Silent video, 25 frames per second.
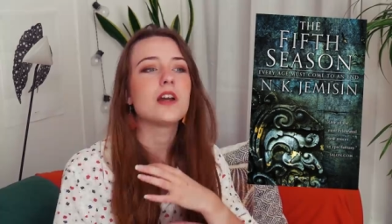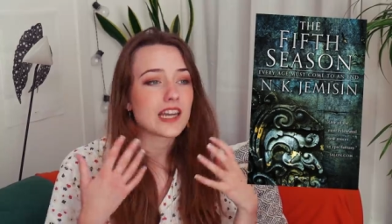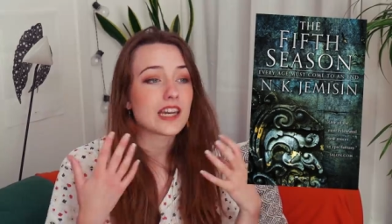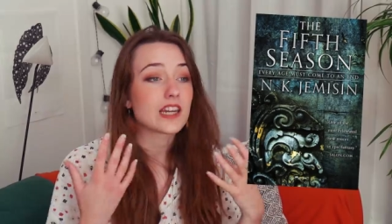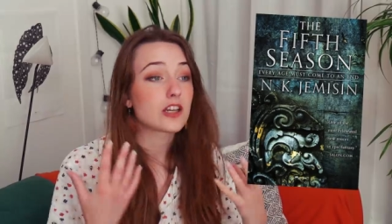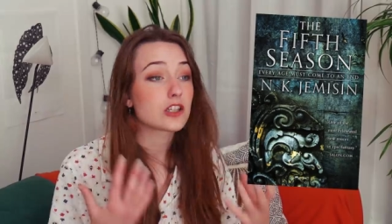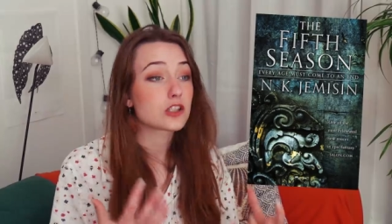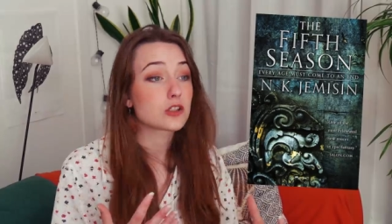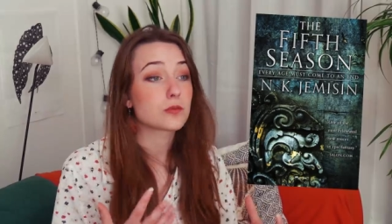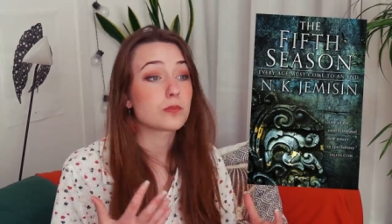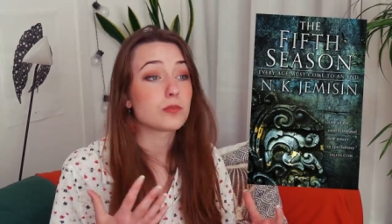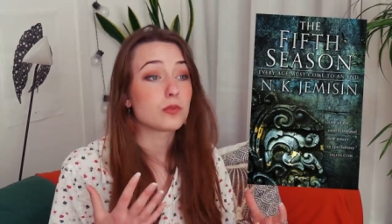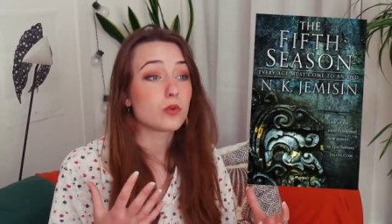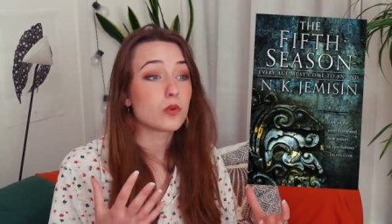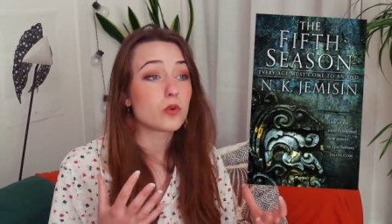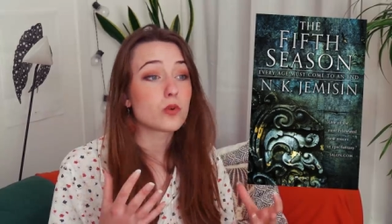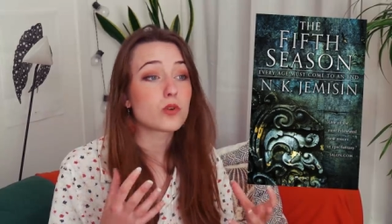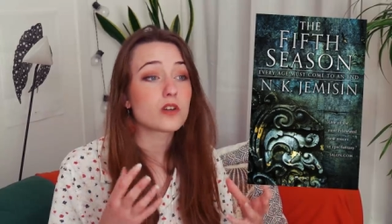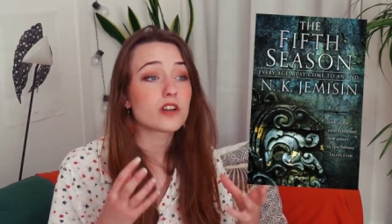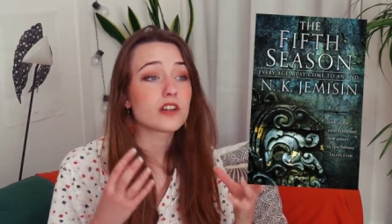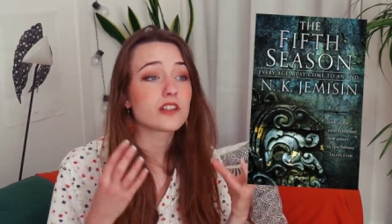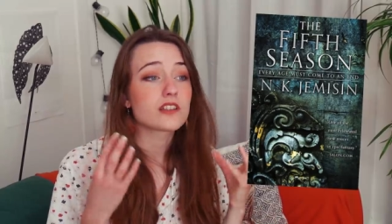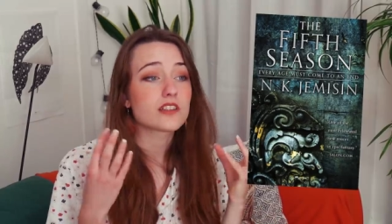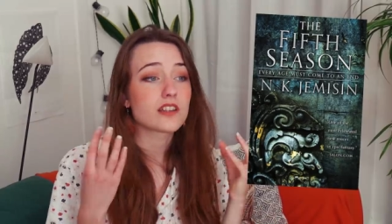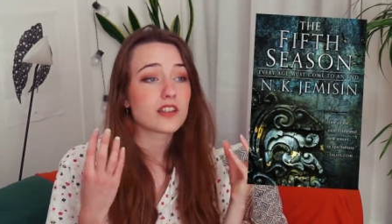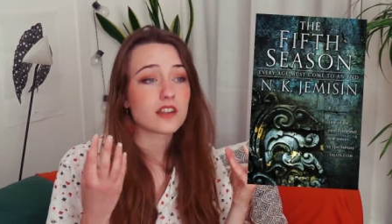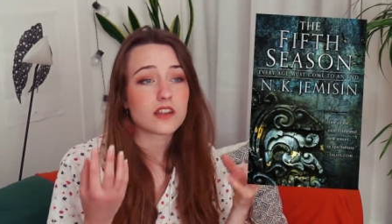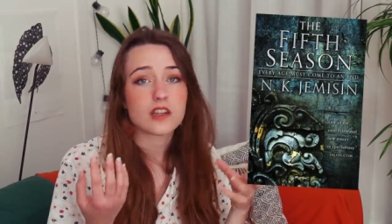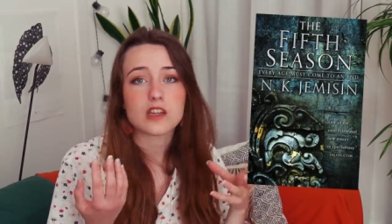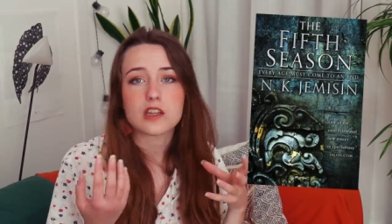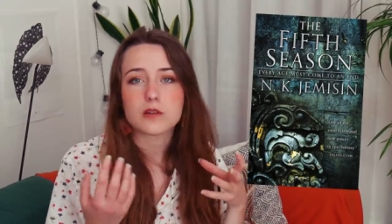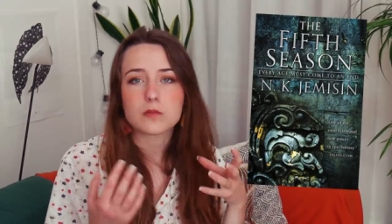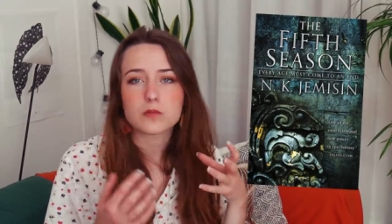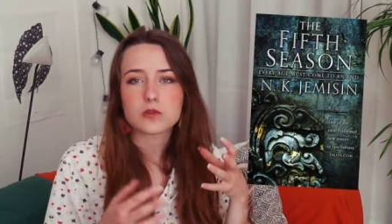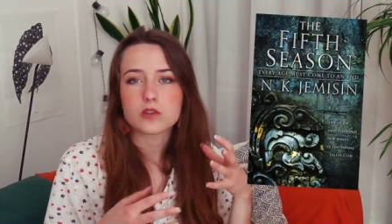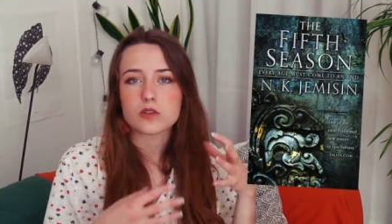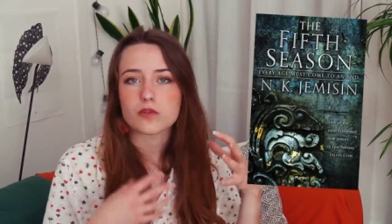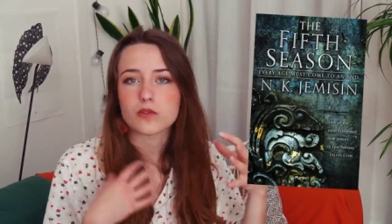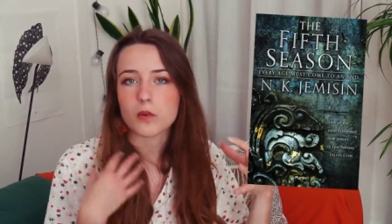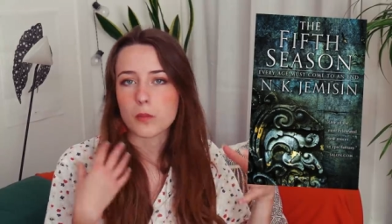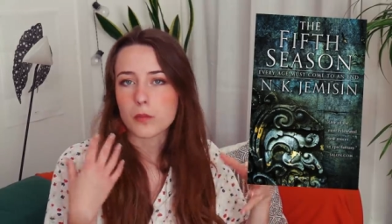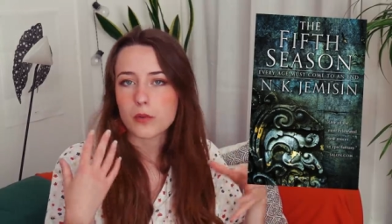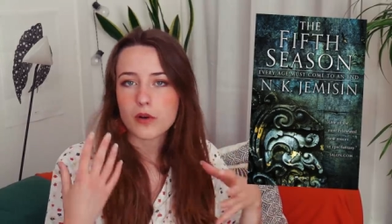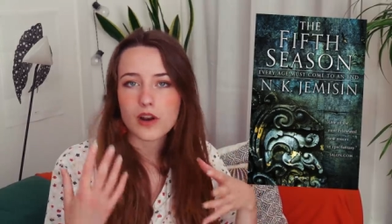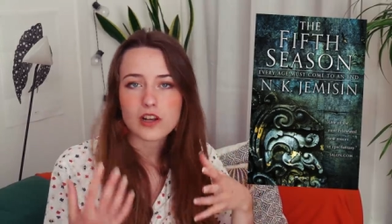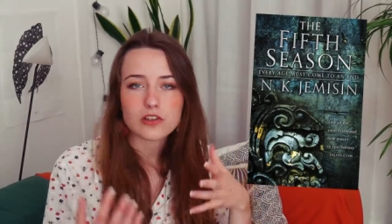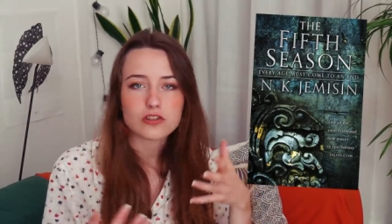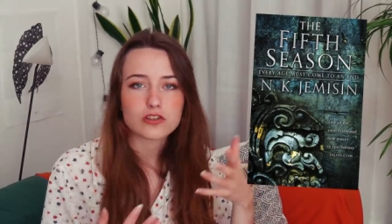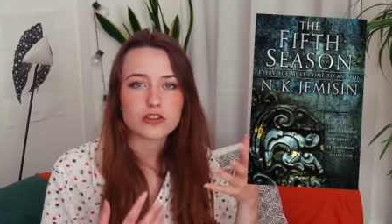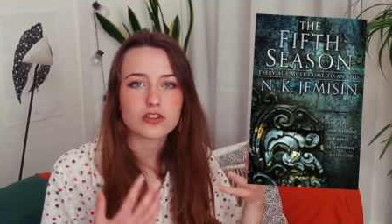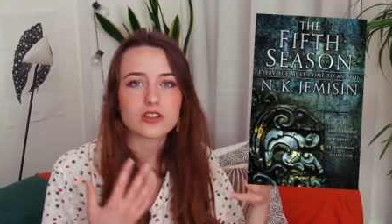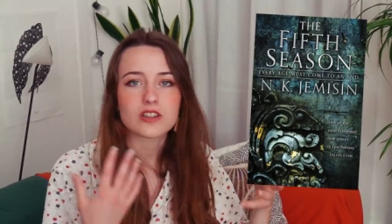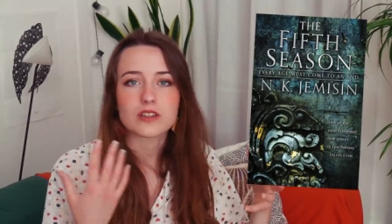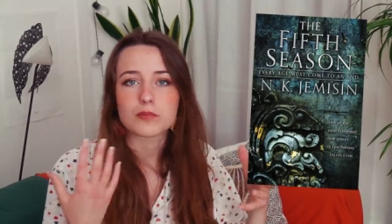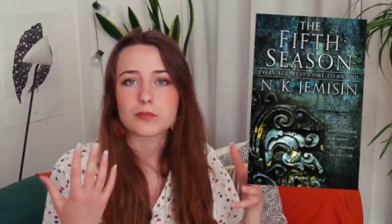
It explores themes of oppression